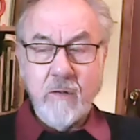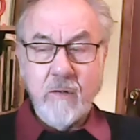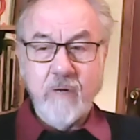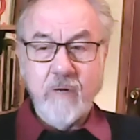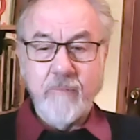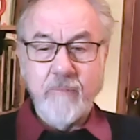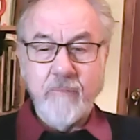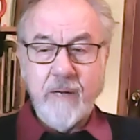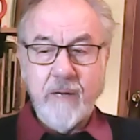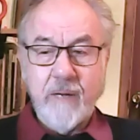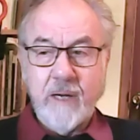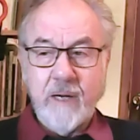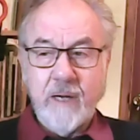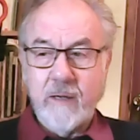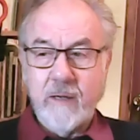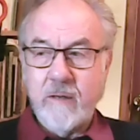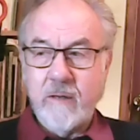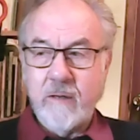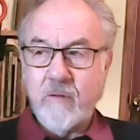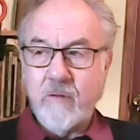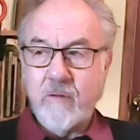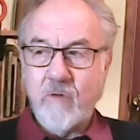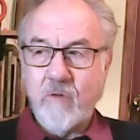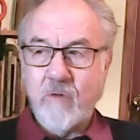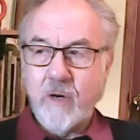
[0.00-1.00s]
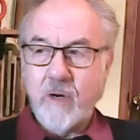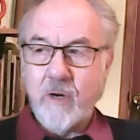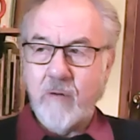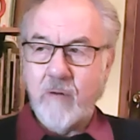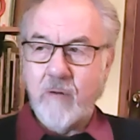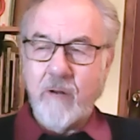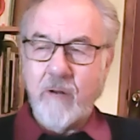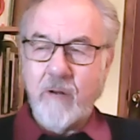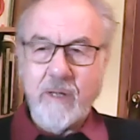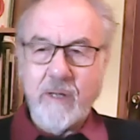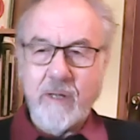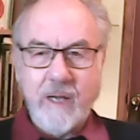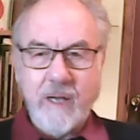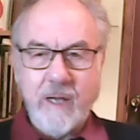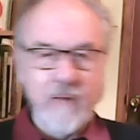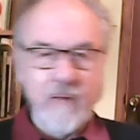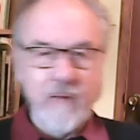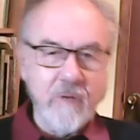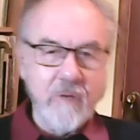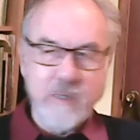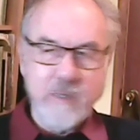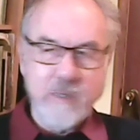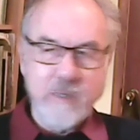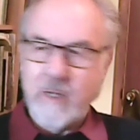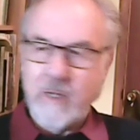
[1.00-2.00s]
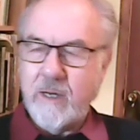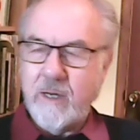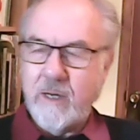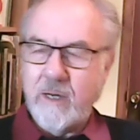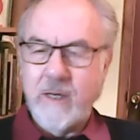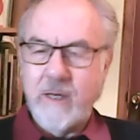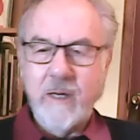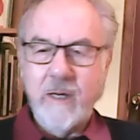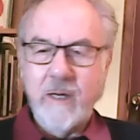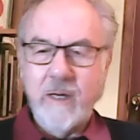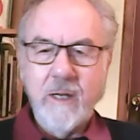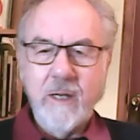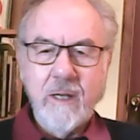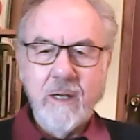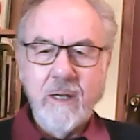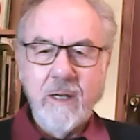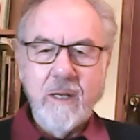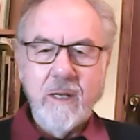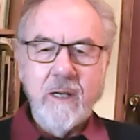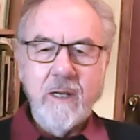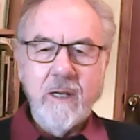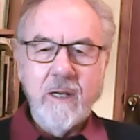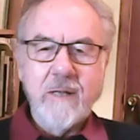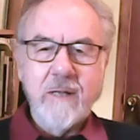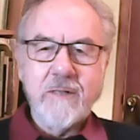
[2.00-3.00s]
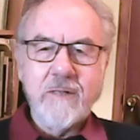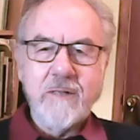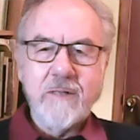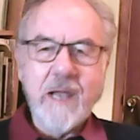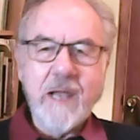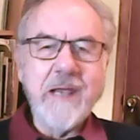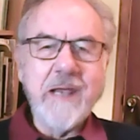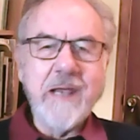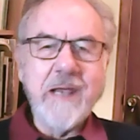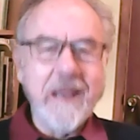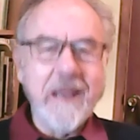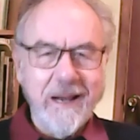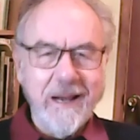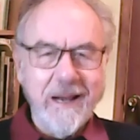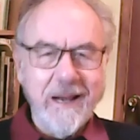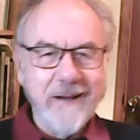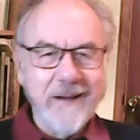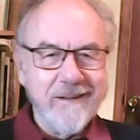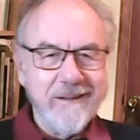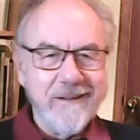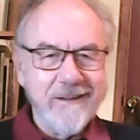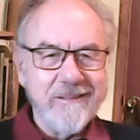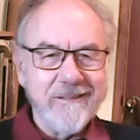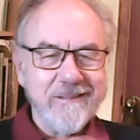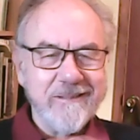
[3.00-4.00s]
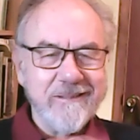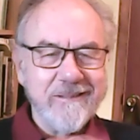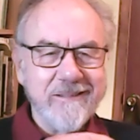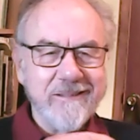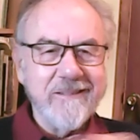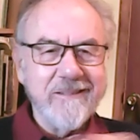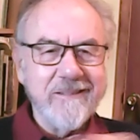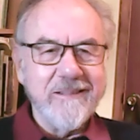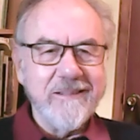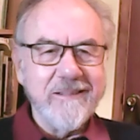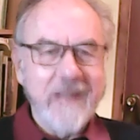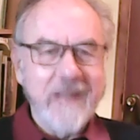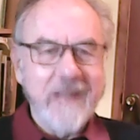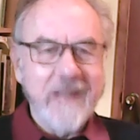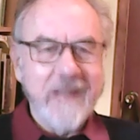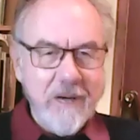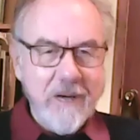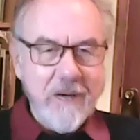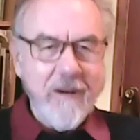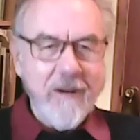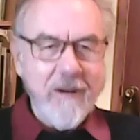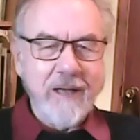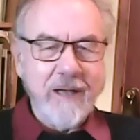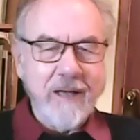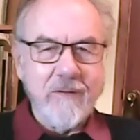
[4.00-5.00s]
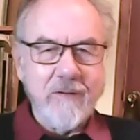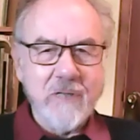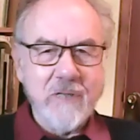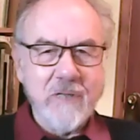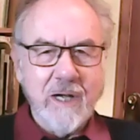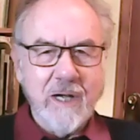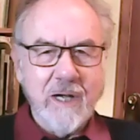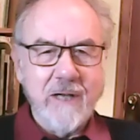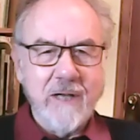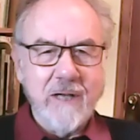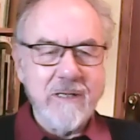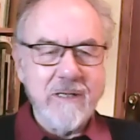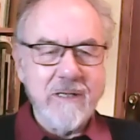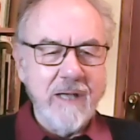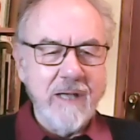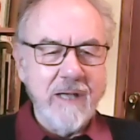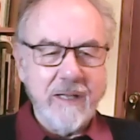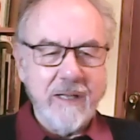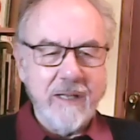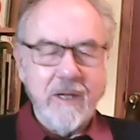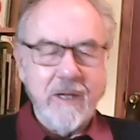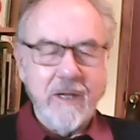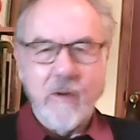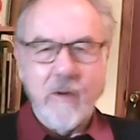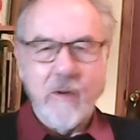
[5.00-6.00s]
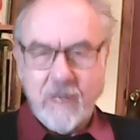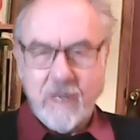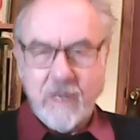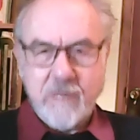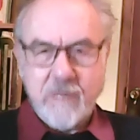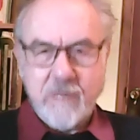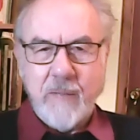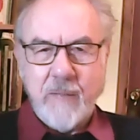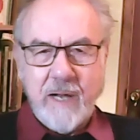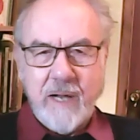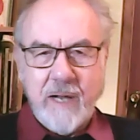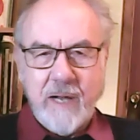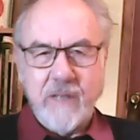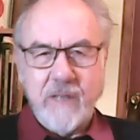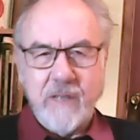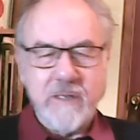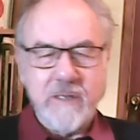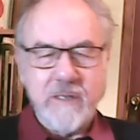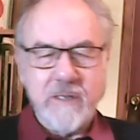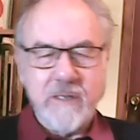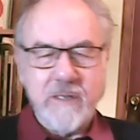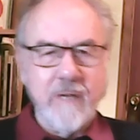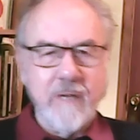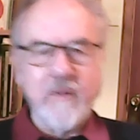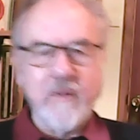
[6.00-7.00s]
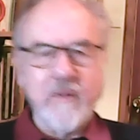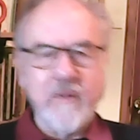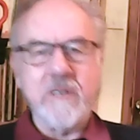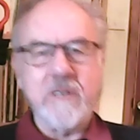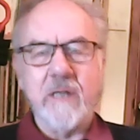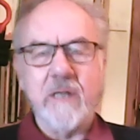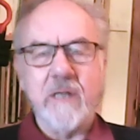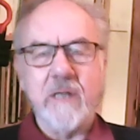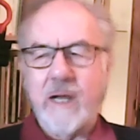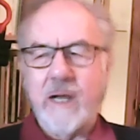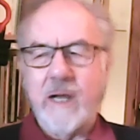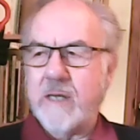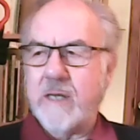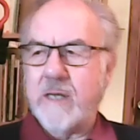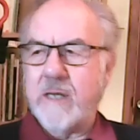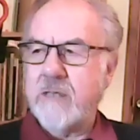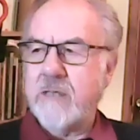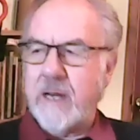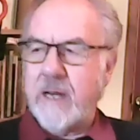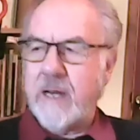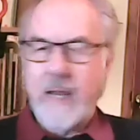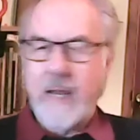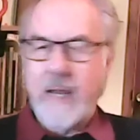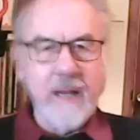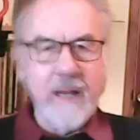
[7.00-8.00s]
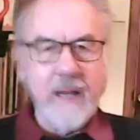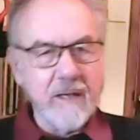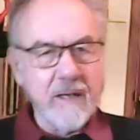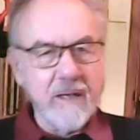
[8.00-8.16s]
been trotting around the countryside, taking interactive science like the old explainers and the investigator, taking out to